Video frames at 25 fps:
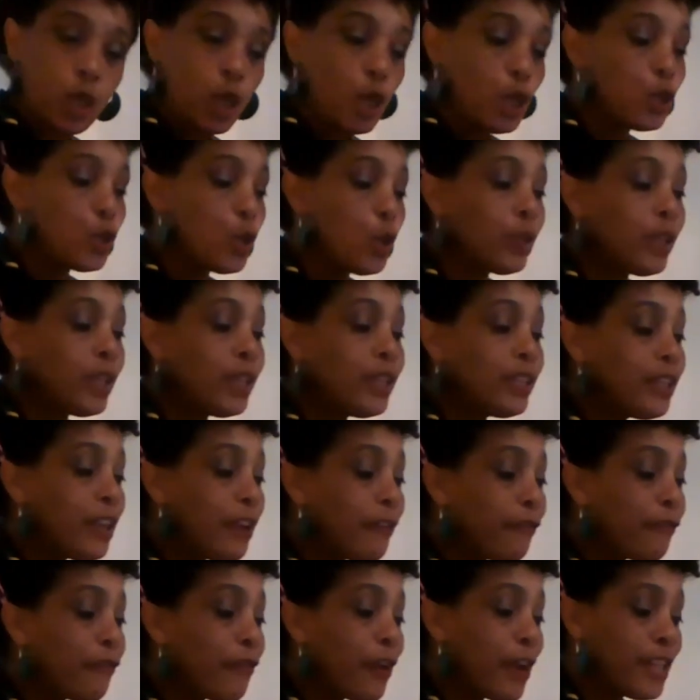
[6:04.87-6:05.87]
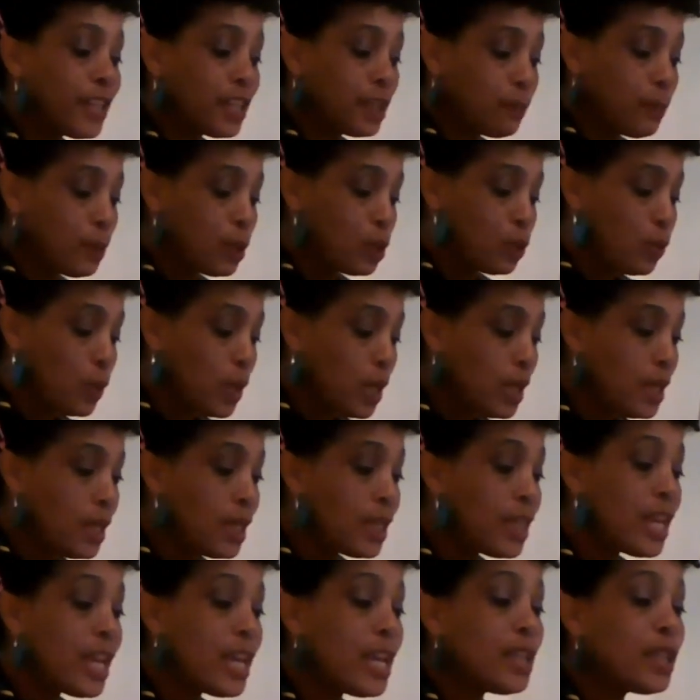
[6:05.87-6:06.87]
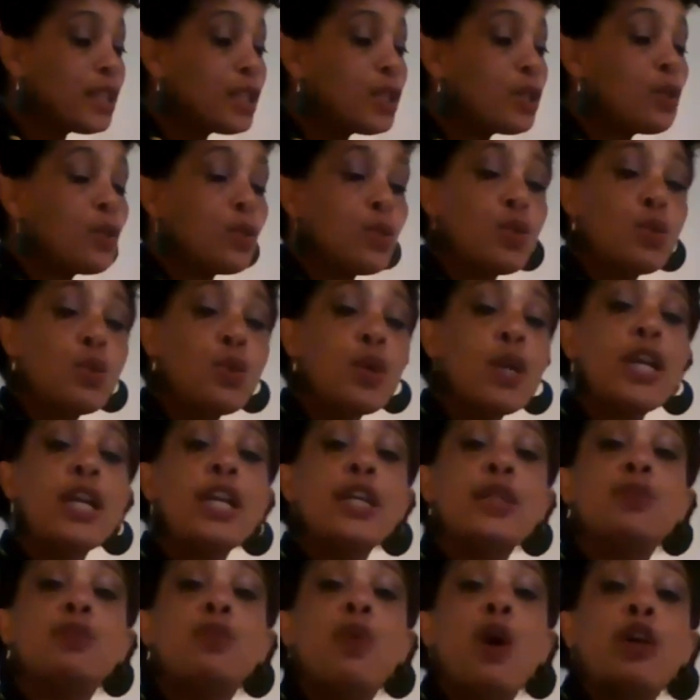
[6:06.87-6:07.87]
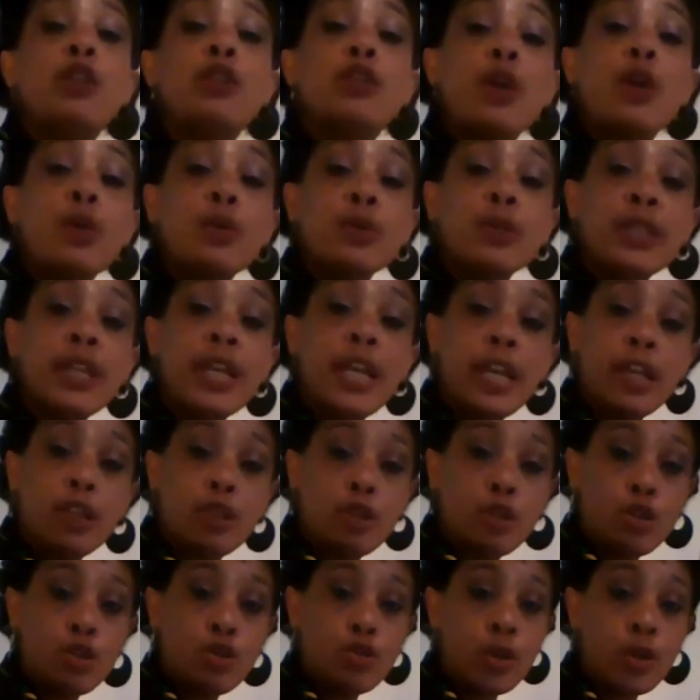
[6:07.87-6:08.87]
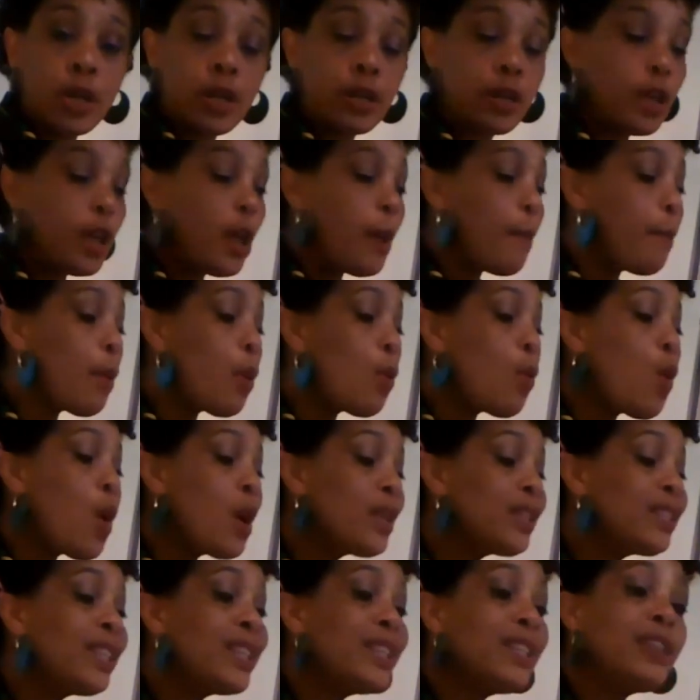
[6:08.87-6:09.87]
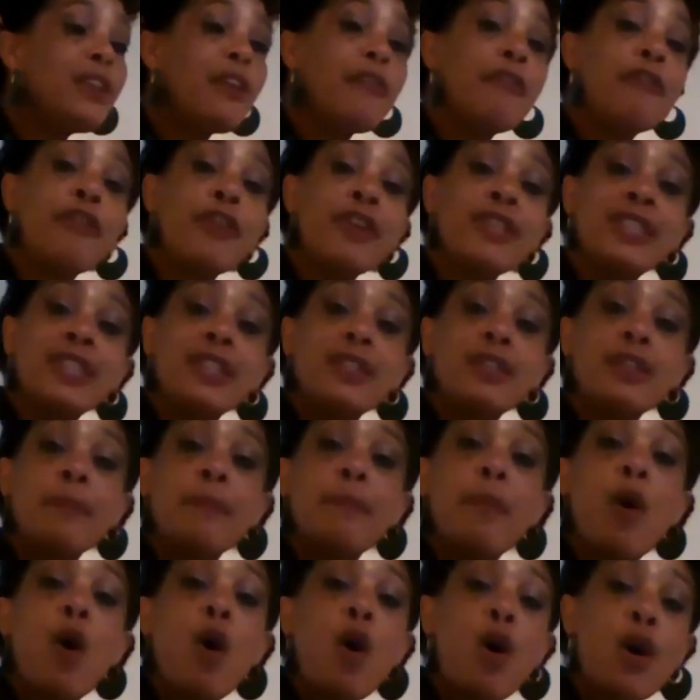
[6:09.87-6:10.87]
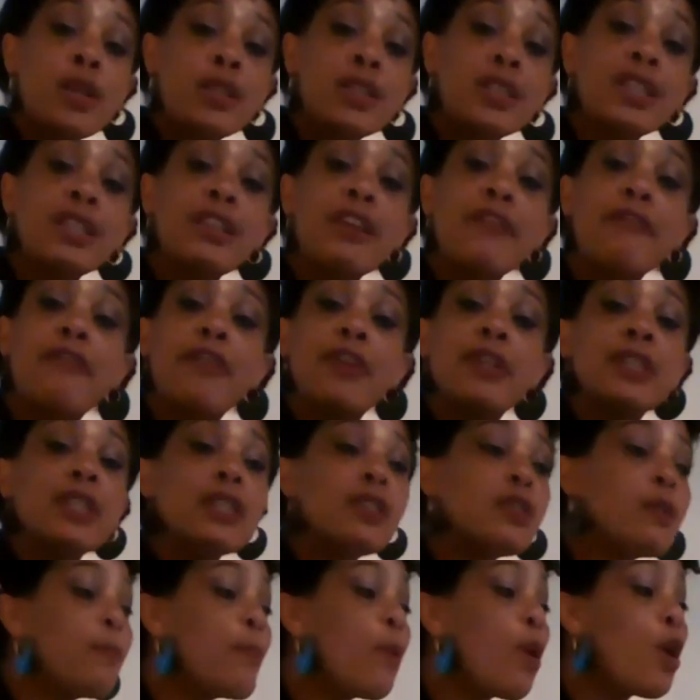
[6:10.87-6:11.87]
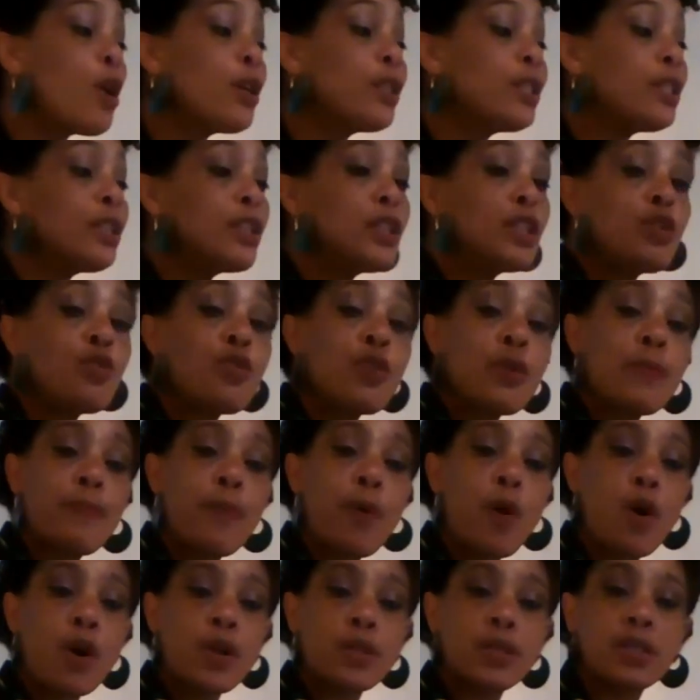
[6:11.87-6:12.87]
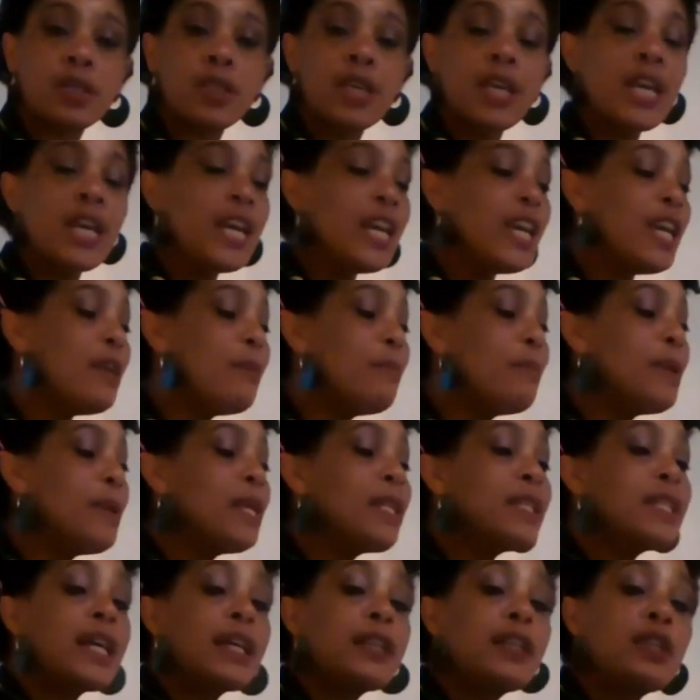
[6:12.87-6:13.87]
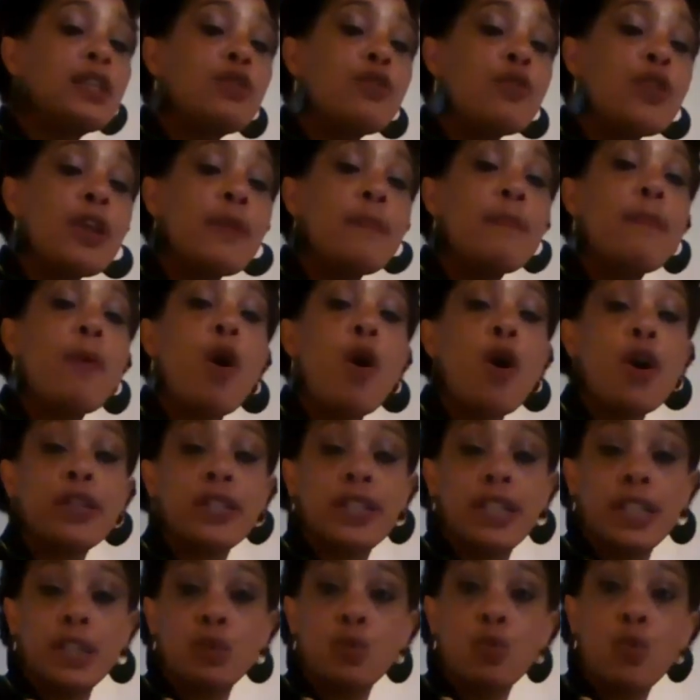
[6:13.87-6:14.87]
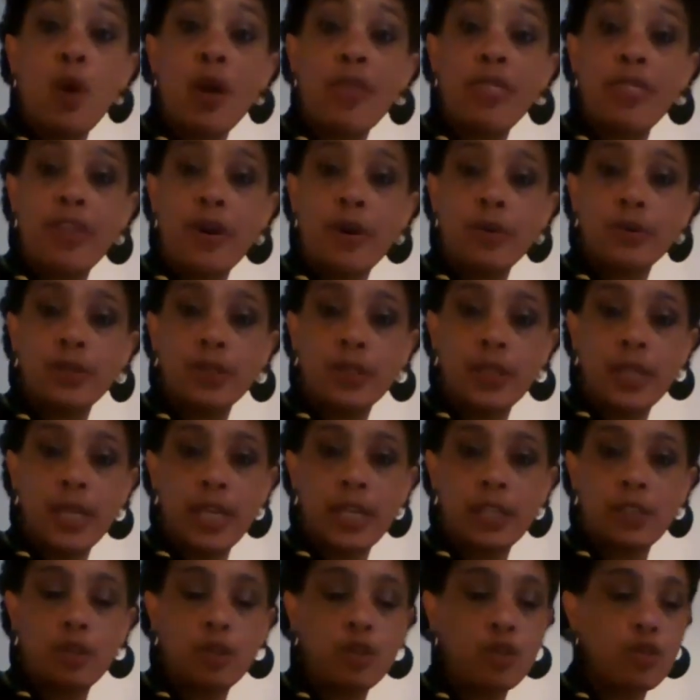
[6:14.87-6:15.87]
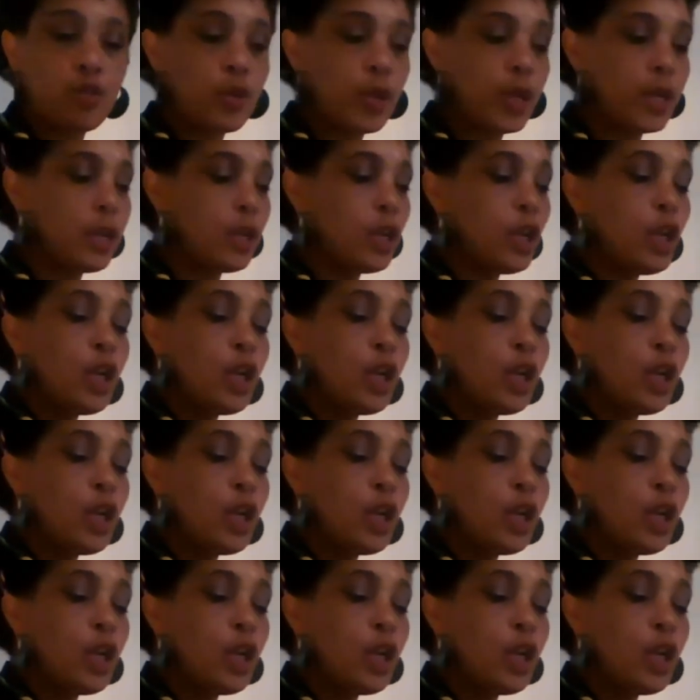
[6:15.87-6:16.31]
So the difference between these two is 1,800. But what's the difference in the parts? The difference in the parts is 3 parts. It means that 3 parts is 1,800.